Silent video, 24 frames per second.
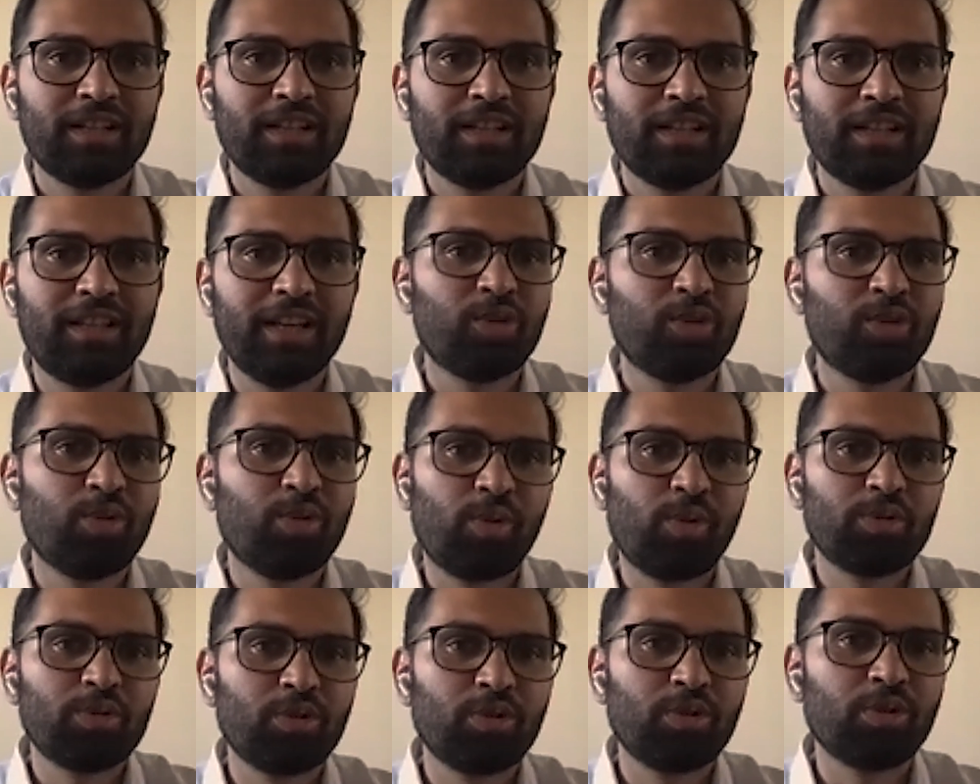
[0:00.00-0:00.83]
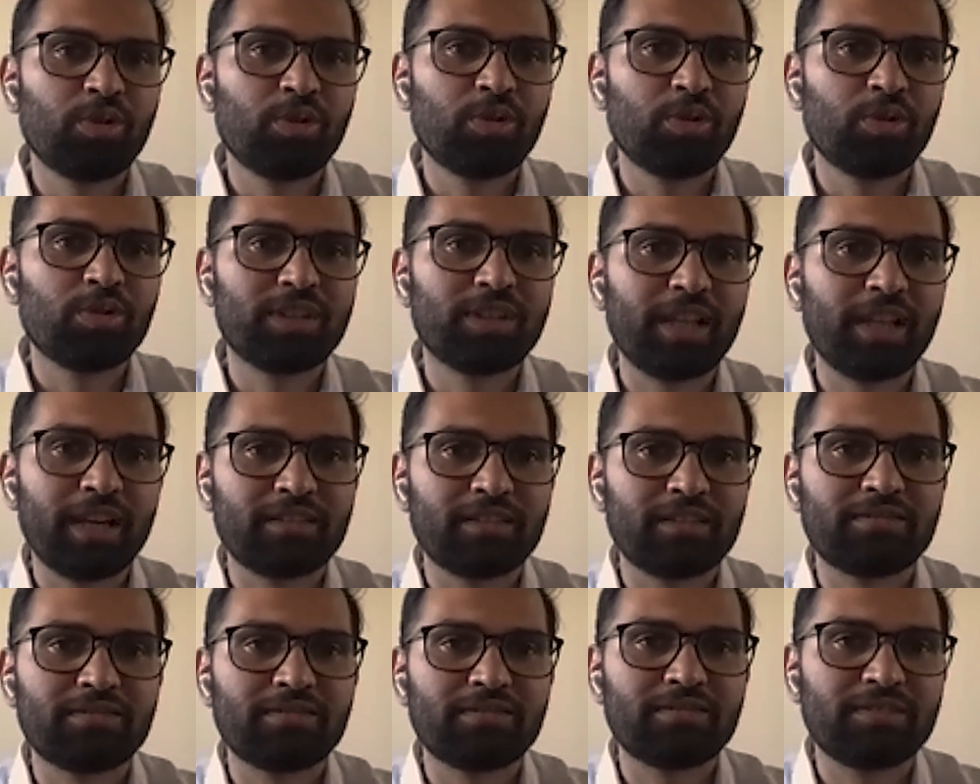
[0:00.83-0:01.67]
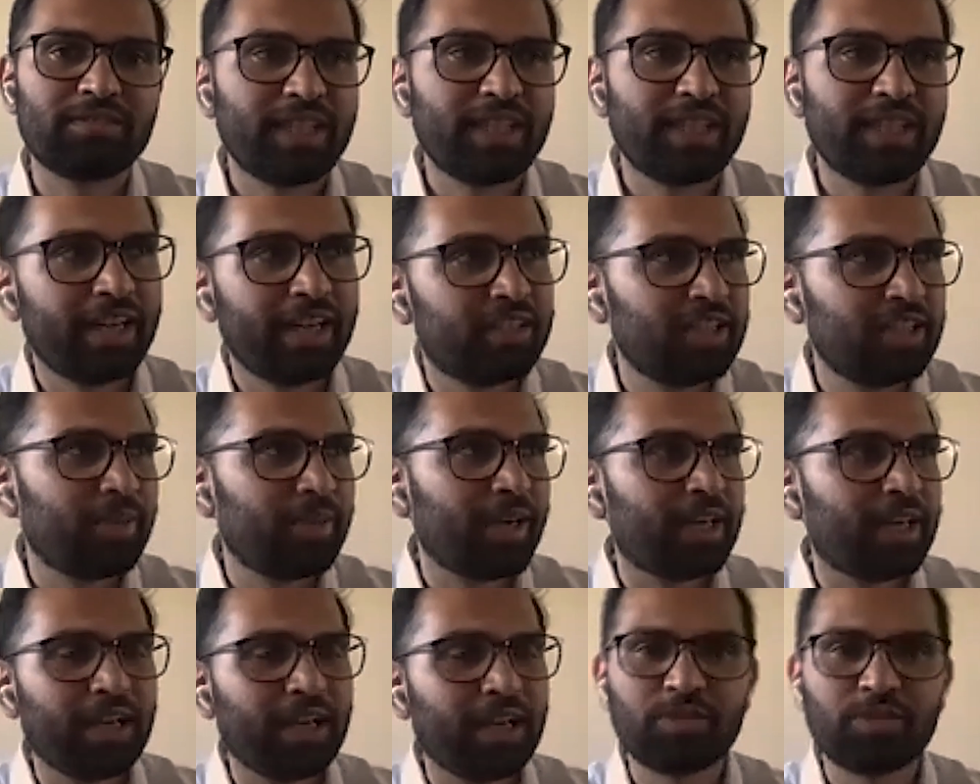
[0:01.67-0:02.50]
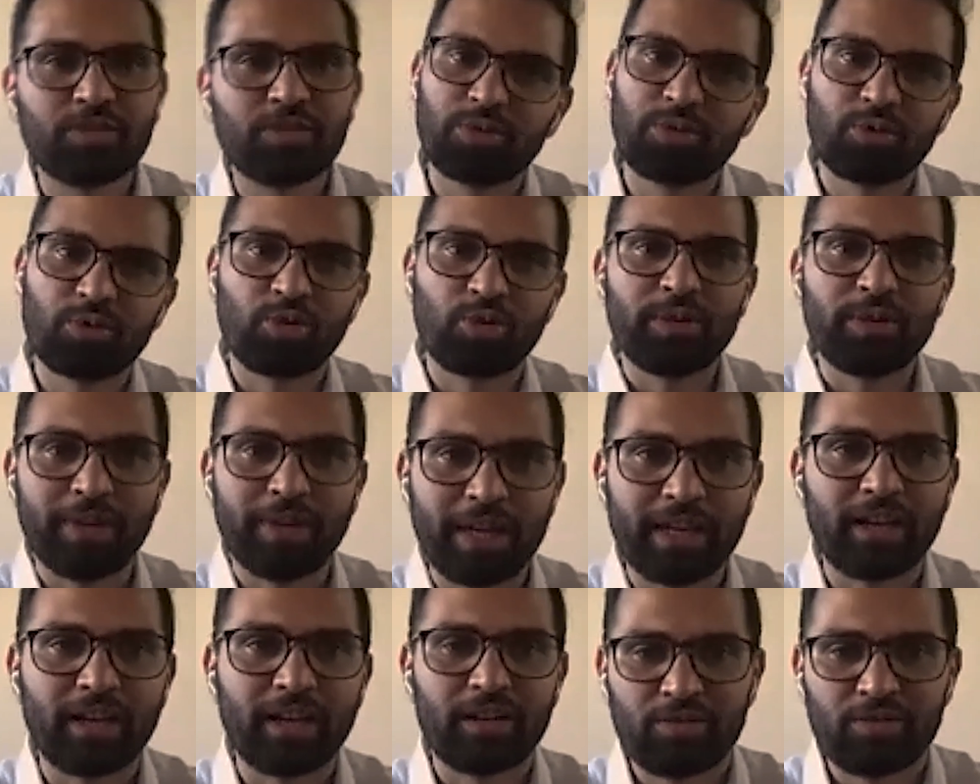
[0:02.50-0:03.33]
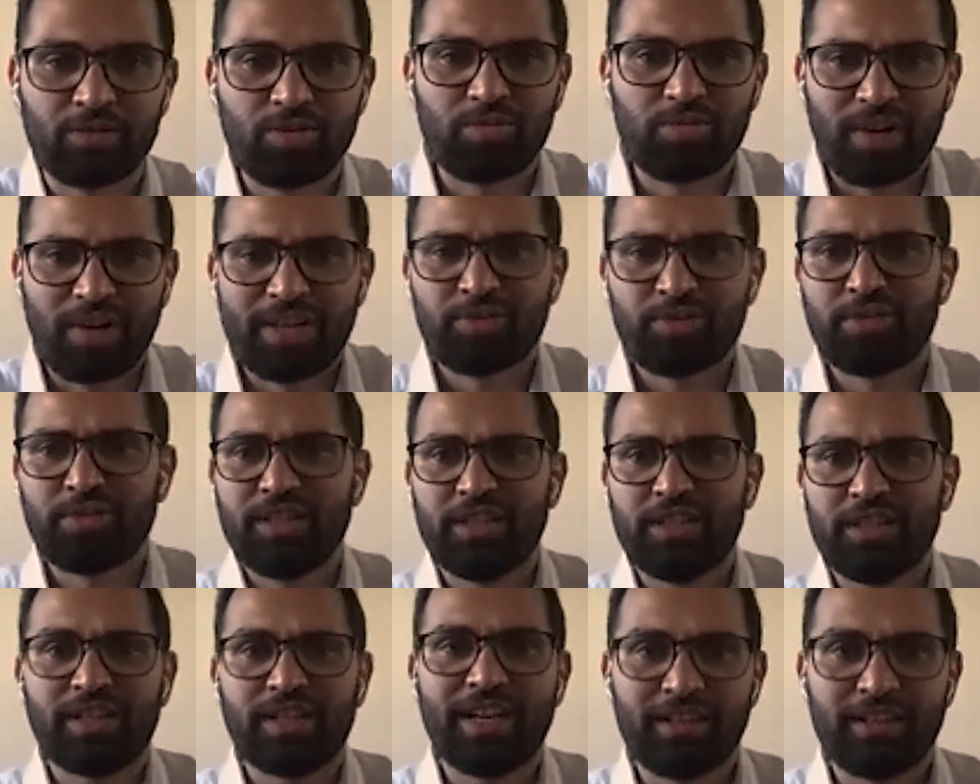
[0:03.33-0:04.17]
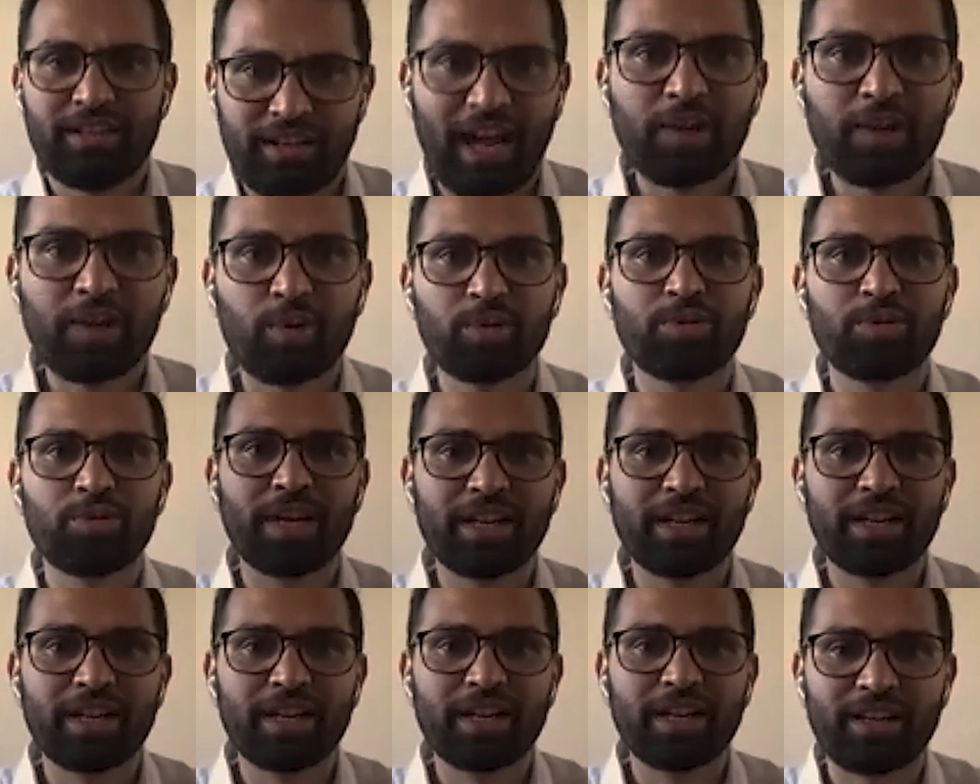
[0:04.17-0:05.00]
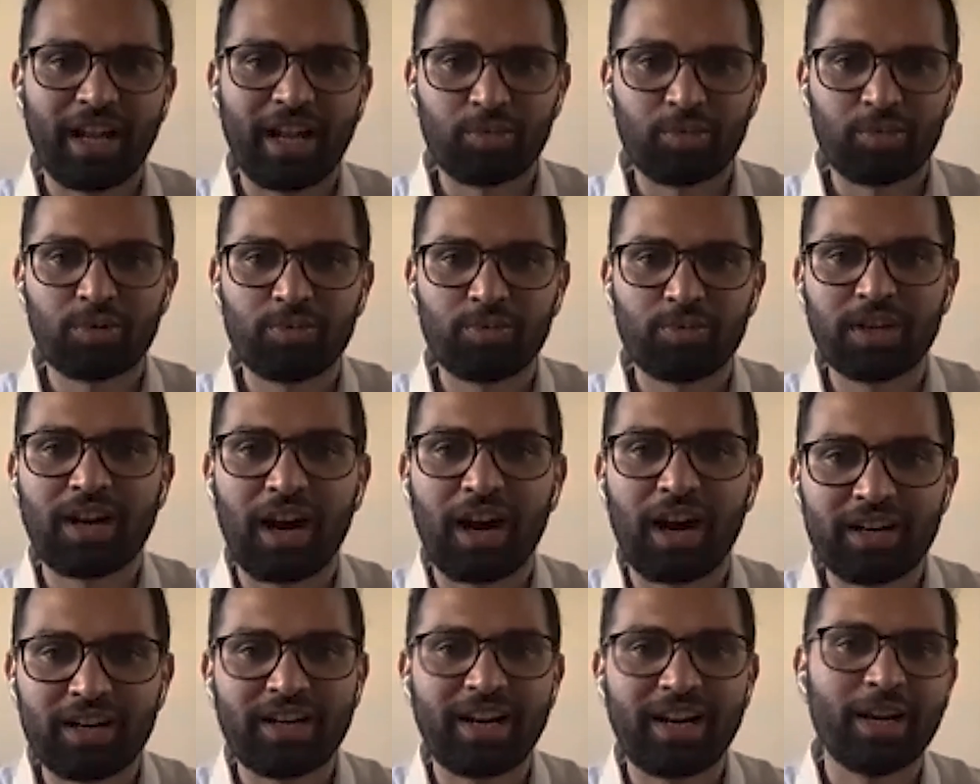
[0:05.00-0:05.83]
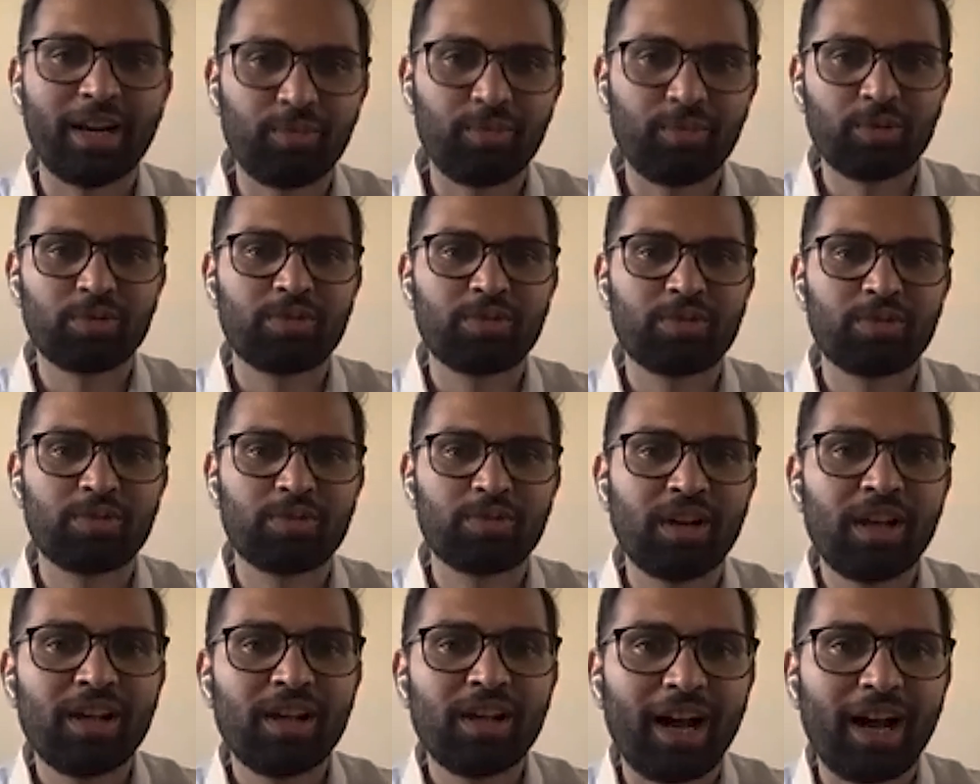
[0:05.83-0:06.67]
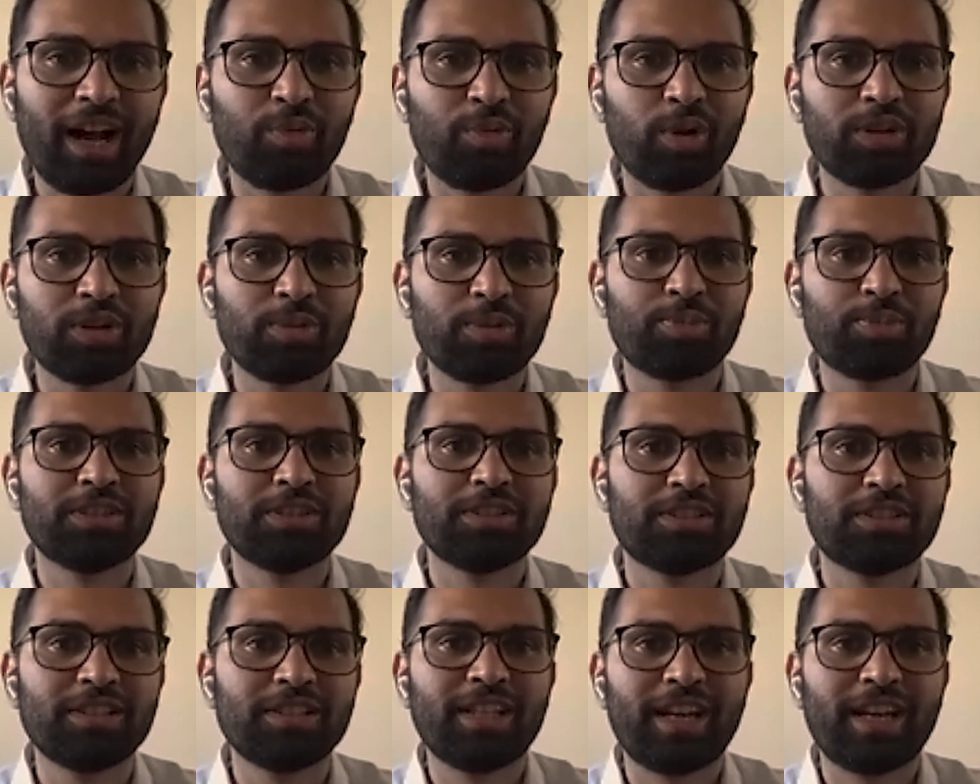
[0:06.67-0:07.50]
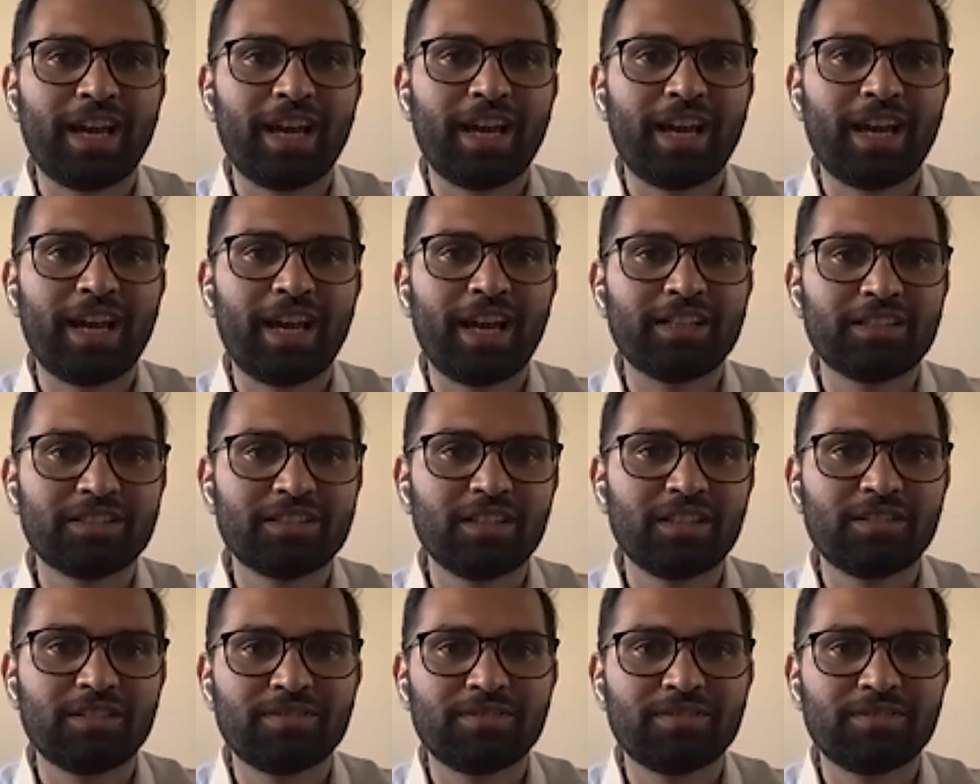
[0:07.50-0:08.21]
They don't want to know that Sethi bethe hai to unko hi milega. No, why should he get it? I want to get it. I want to work hard, and I want a position that I deserve.